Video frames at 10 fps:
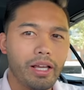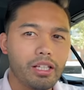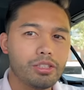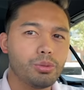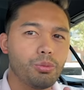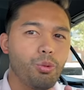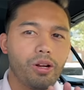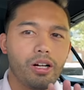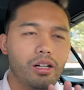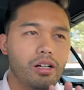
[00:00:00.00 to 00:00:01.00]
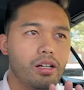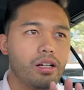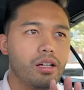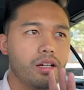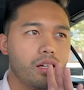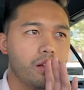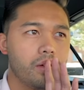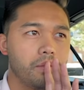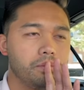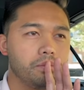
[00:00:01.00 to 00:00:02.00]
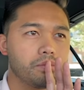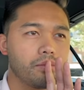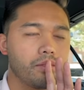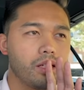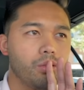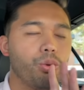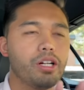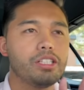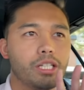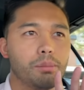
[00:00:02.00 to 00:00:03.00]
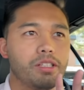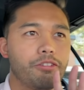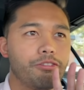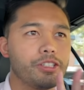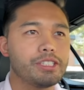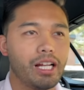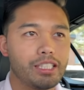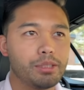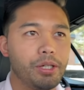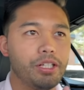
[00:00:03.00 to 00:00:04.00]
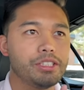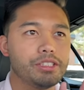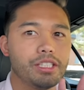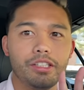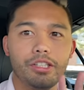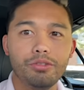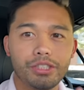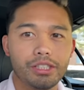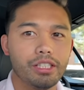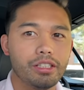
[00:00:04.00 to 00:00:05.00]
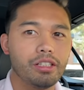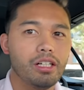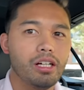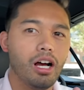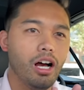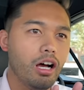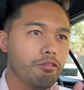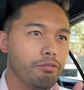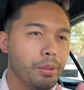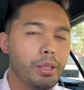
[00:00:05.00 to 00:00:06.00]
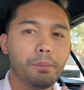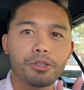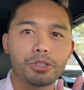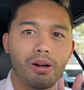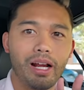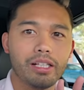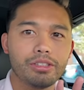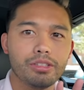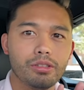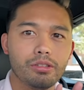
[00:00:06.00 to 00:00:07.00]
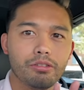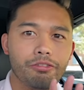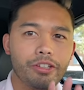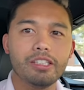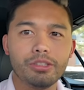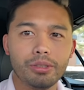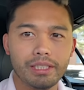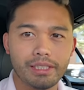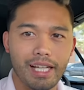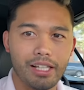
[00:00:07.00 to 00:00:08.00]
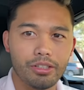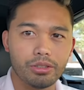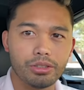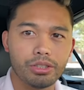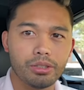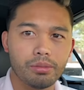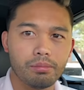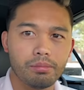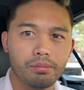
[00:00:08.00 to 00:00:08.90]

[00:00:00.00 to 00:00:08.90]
So I guess what are what are some of the first-hand experiences that you've seen of people trying to fit into these standards?